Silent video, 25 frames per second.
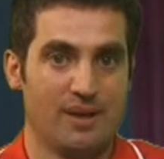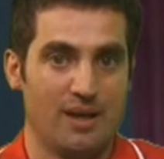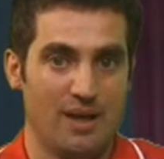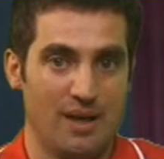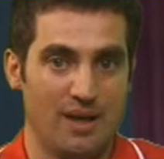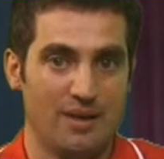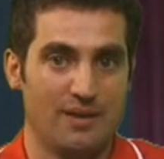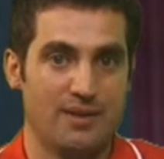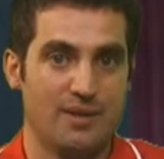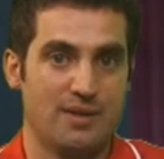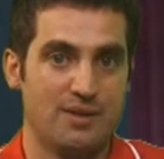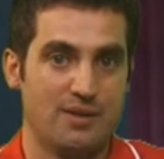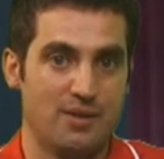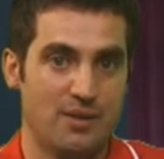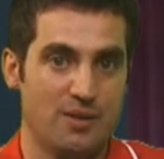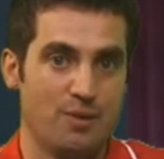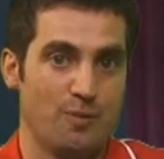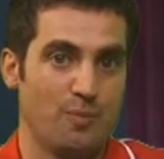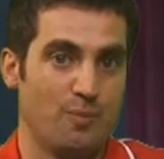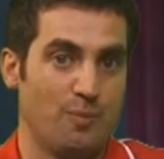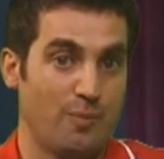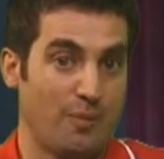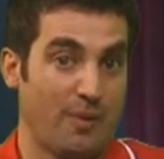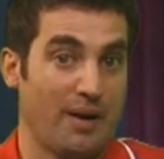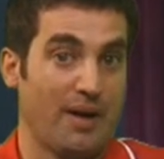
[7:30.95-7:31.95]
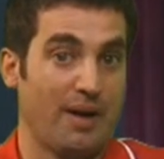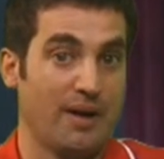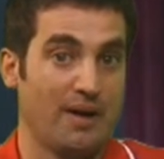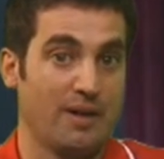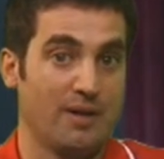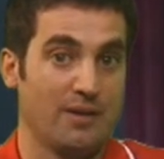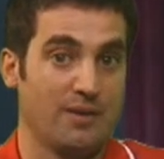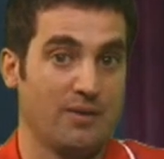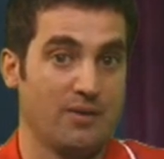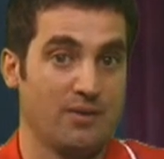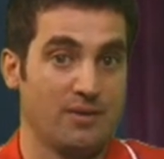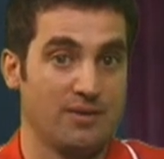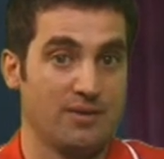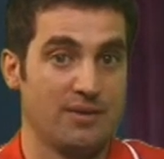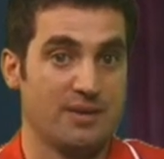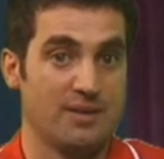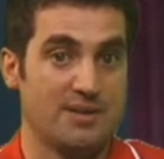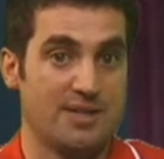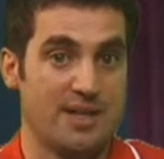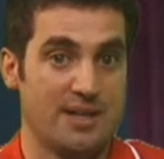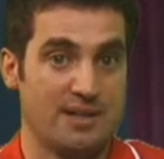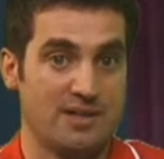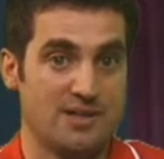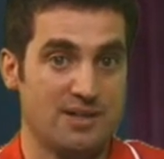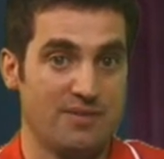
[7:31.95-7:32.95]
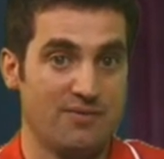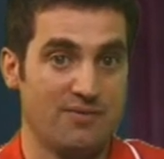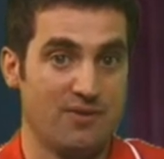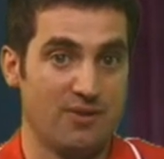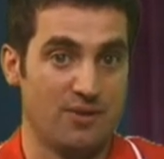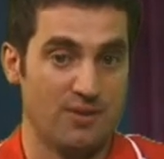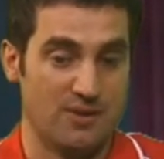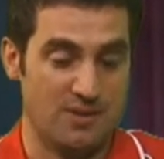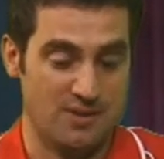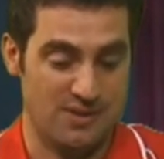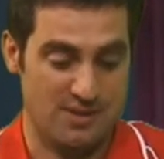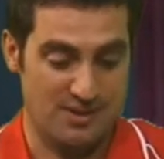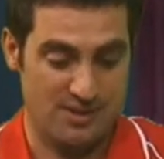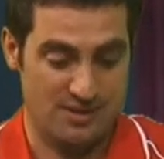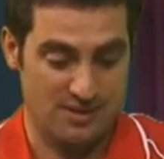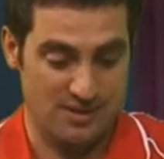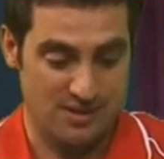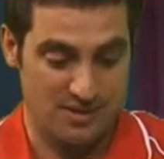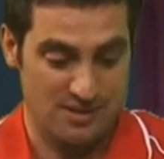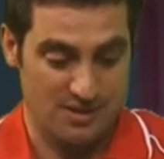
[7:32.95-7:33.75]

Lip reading: and then you pay on the tax invoice.